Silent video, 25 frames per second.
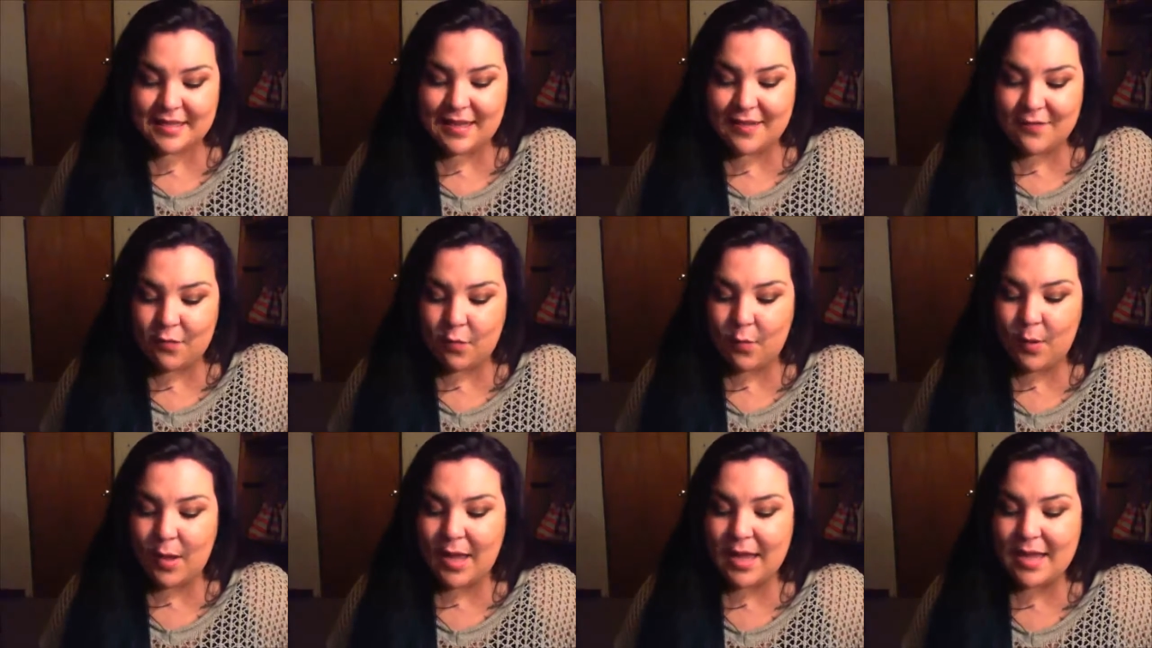
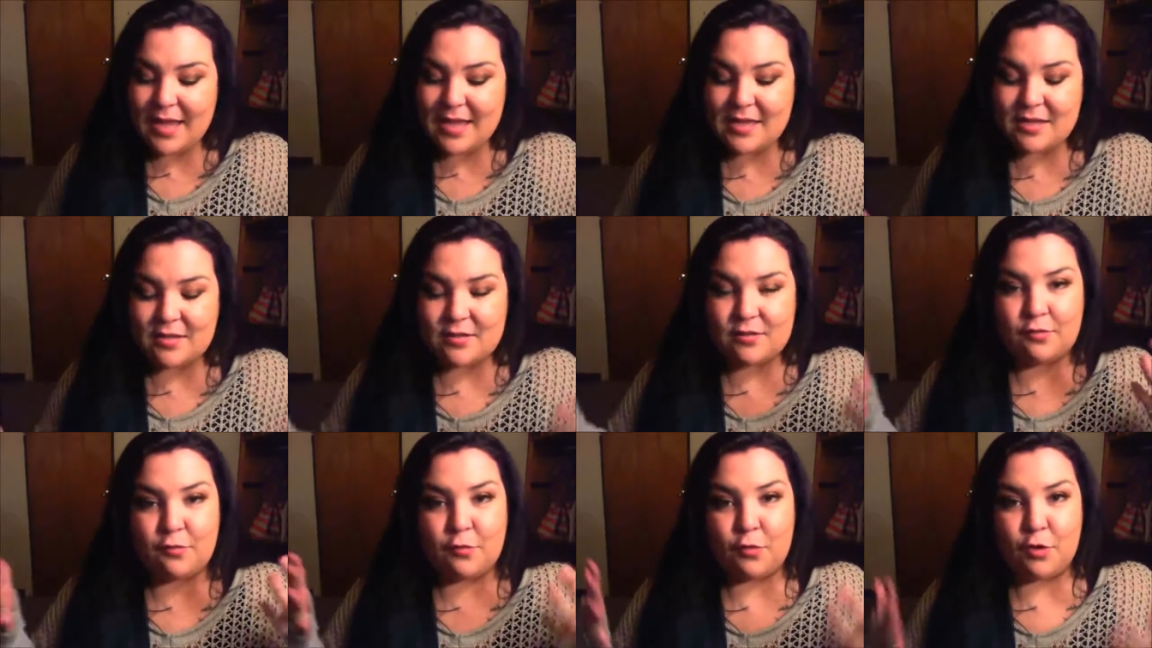giveaway
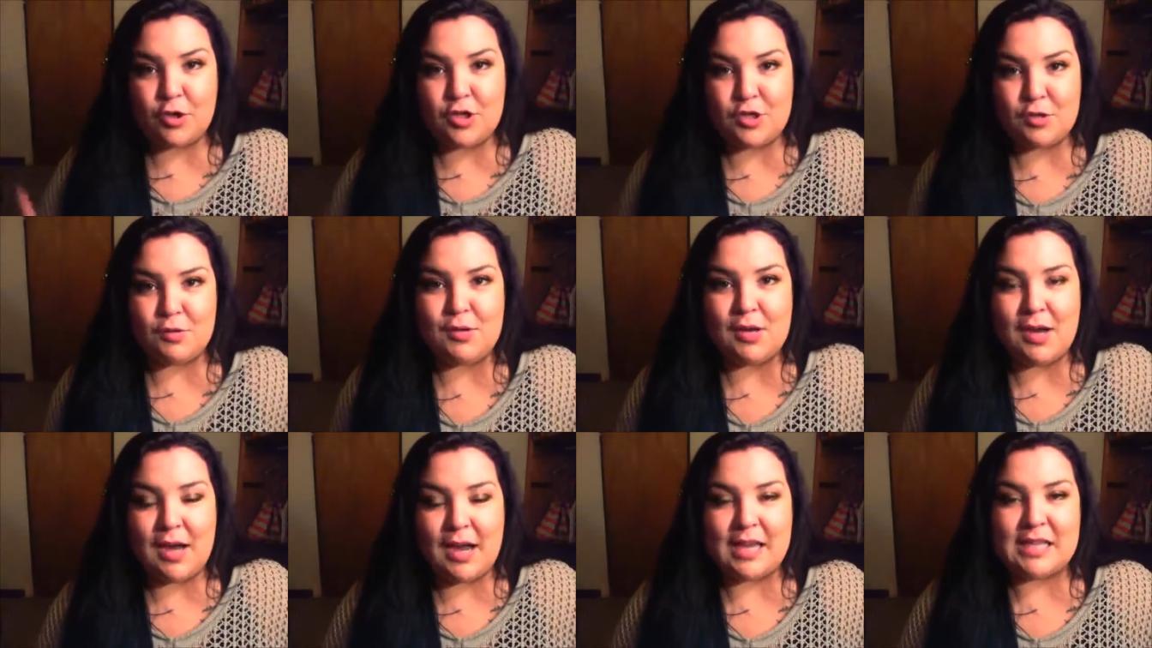is for
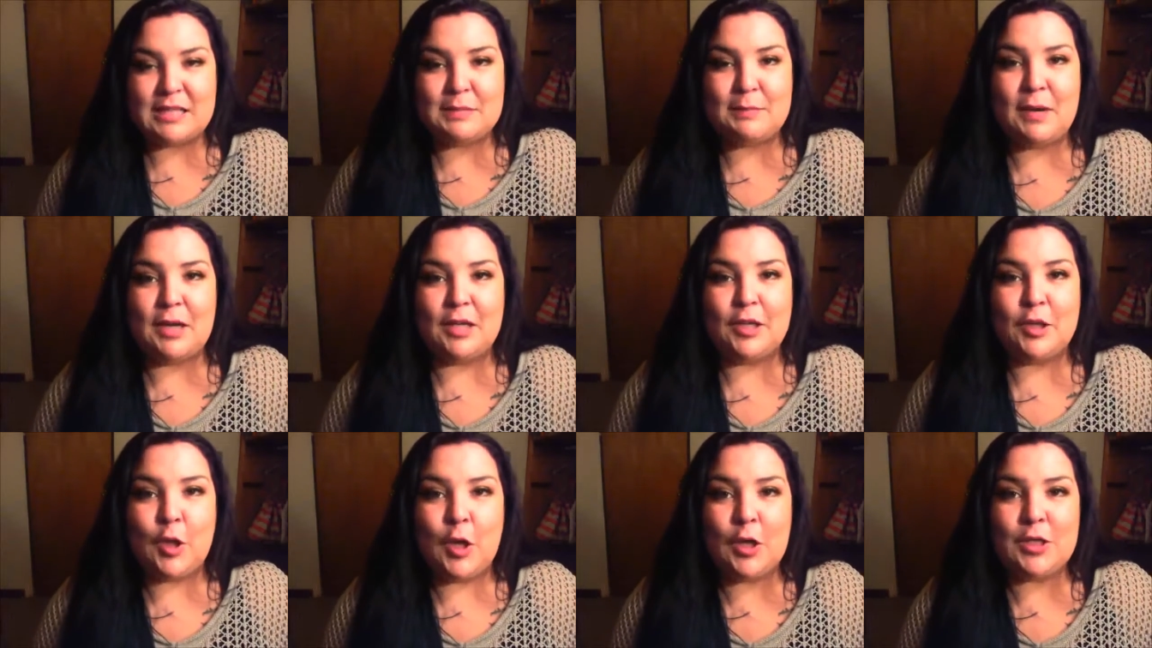you guys,
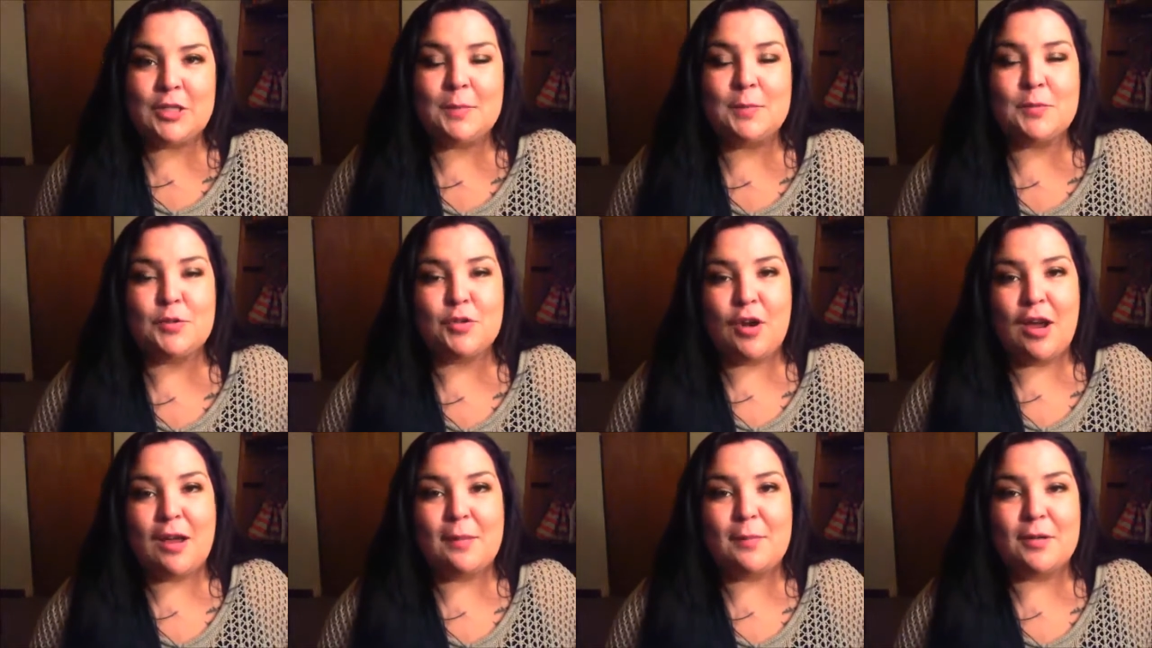my loyal
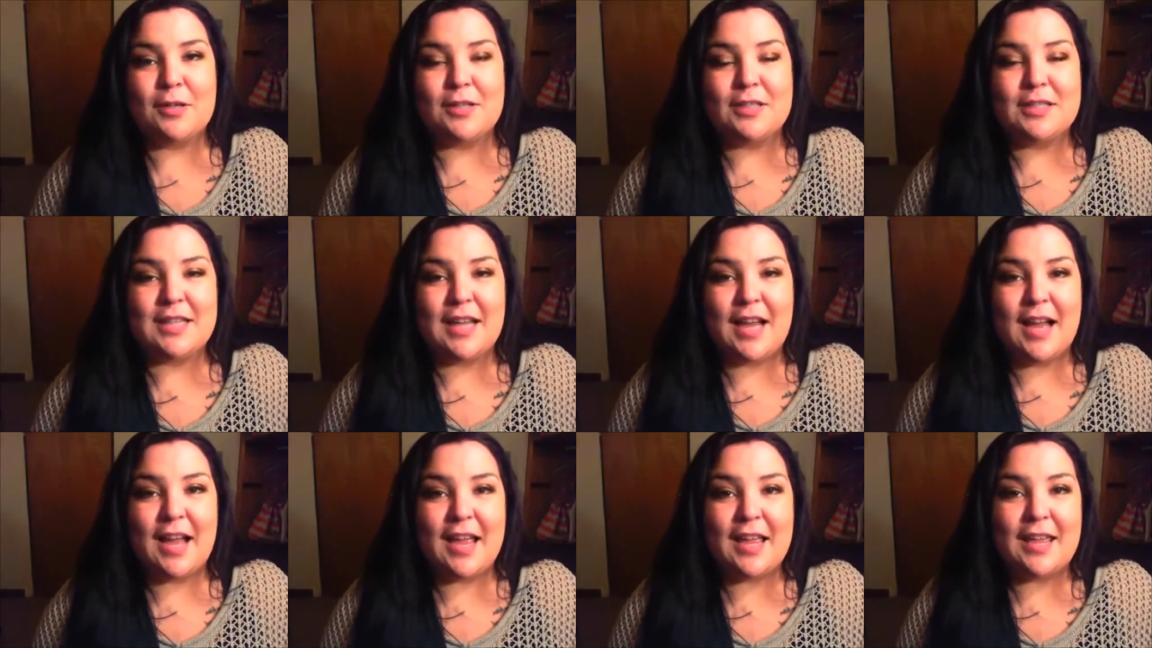
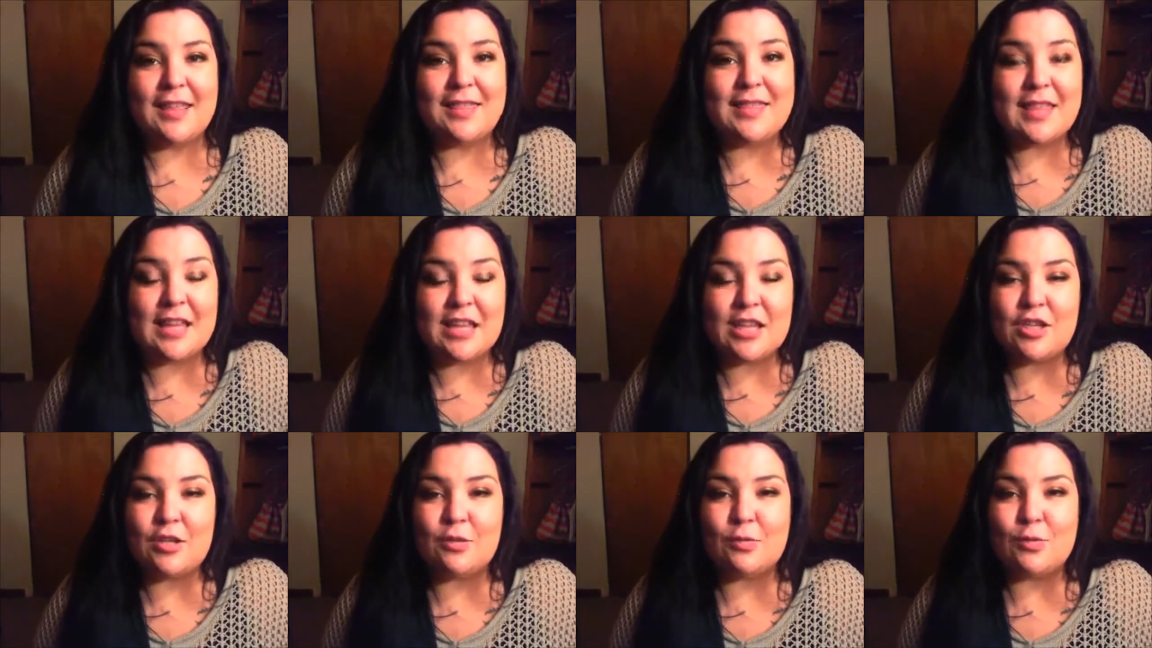subscribers. I
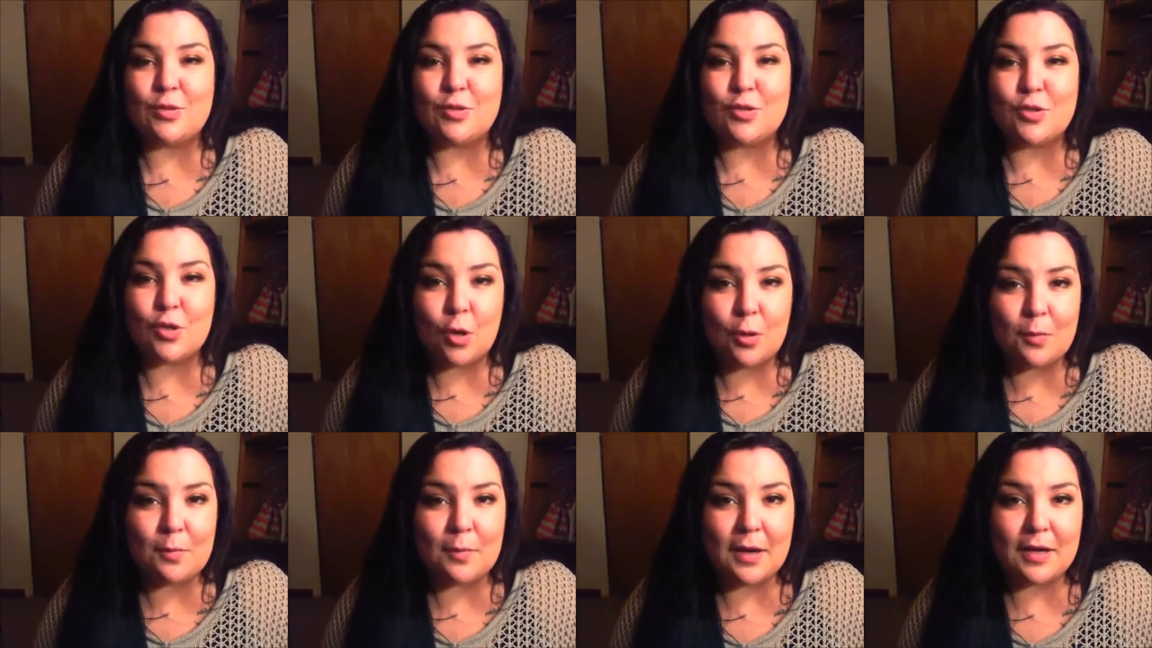thank you
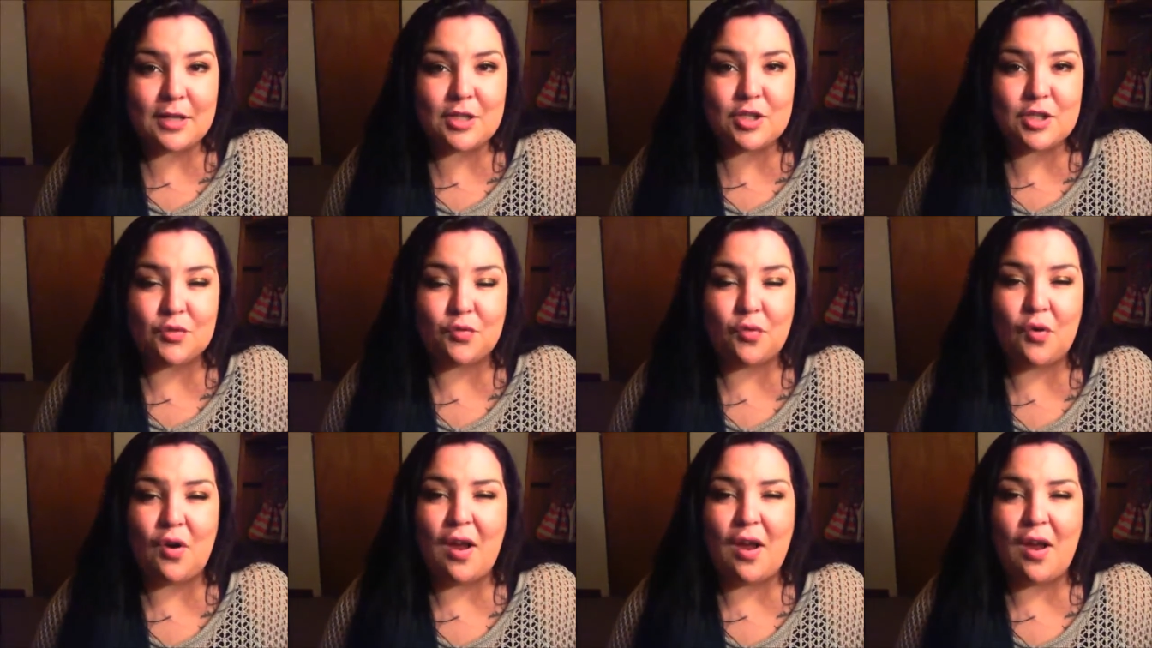so much
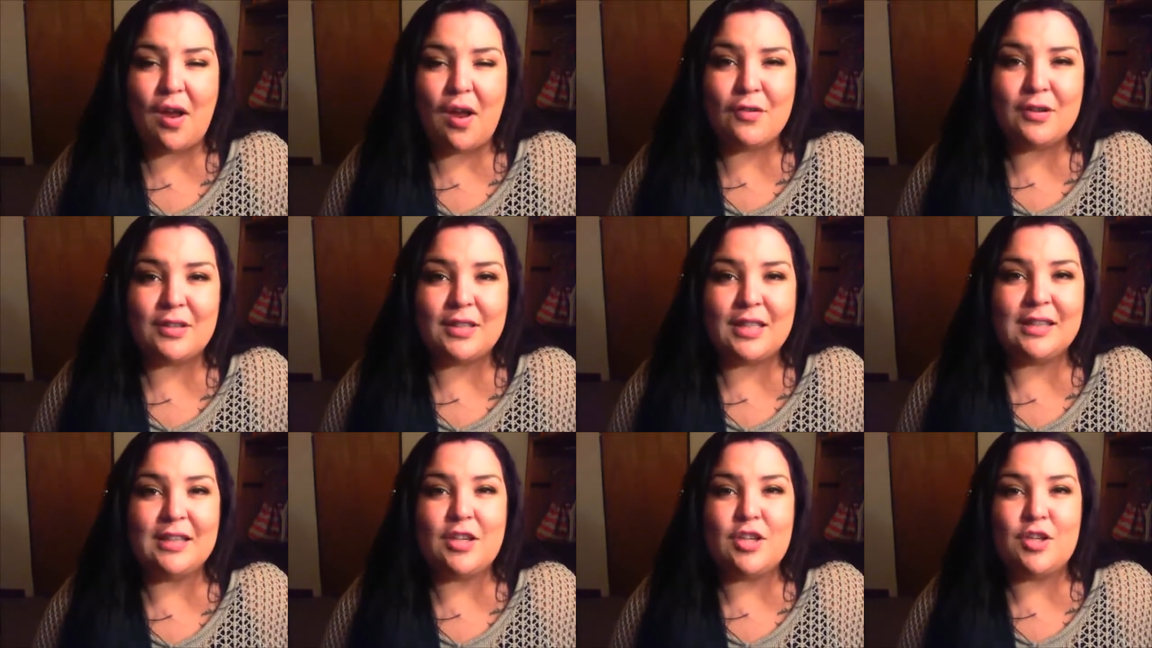for
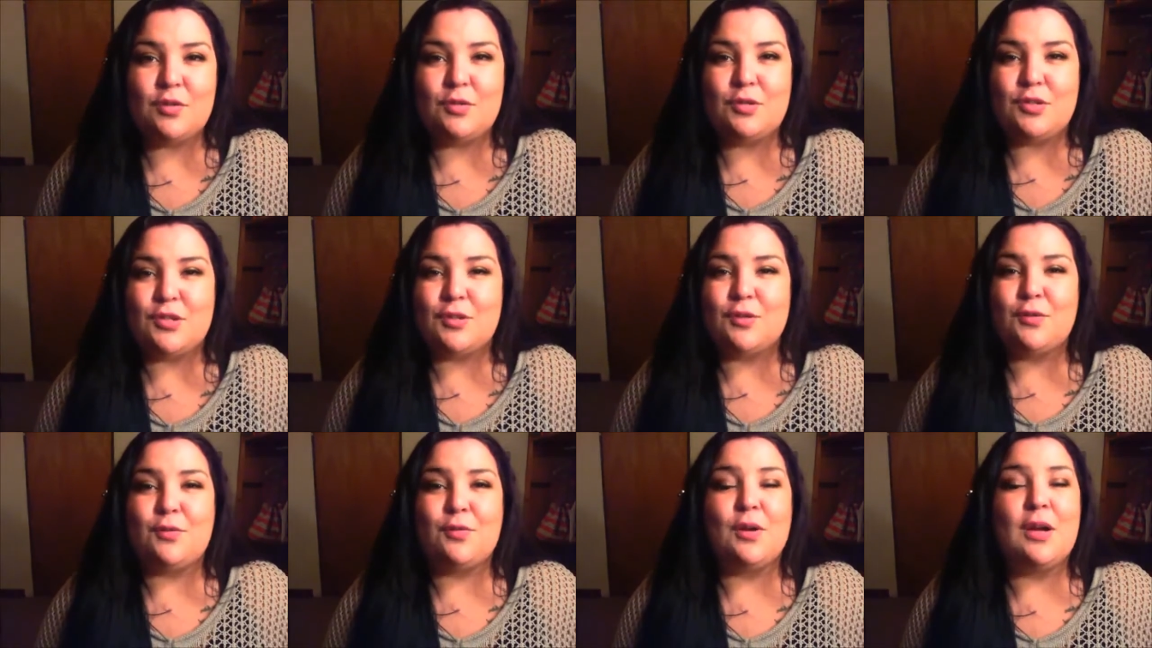everything that you
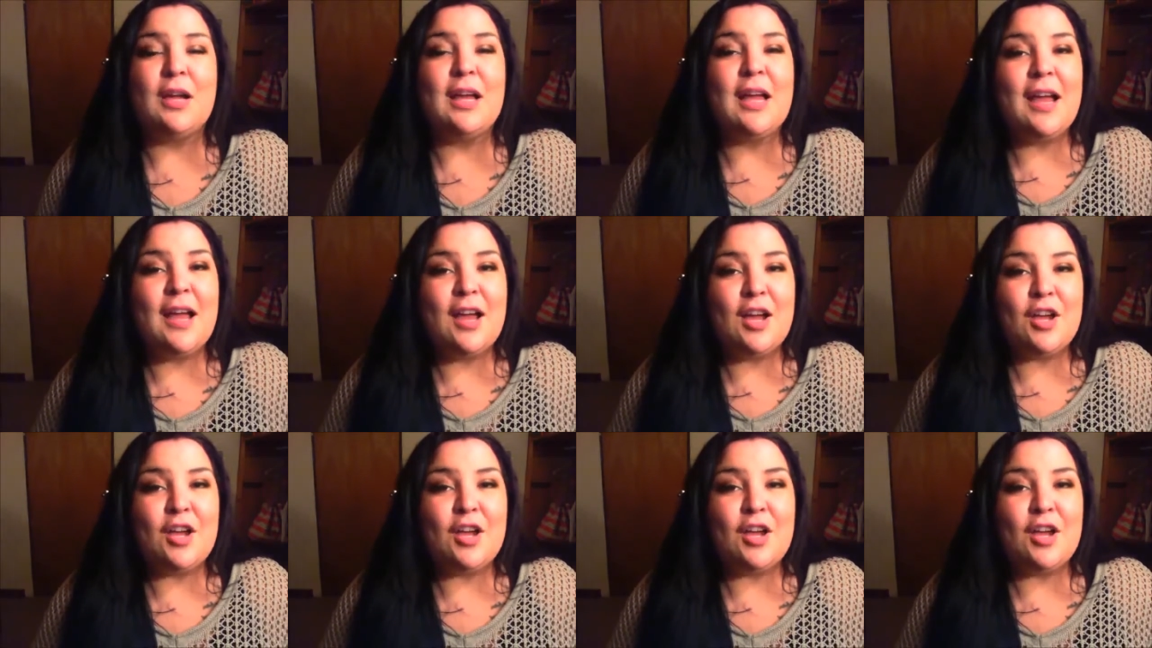do.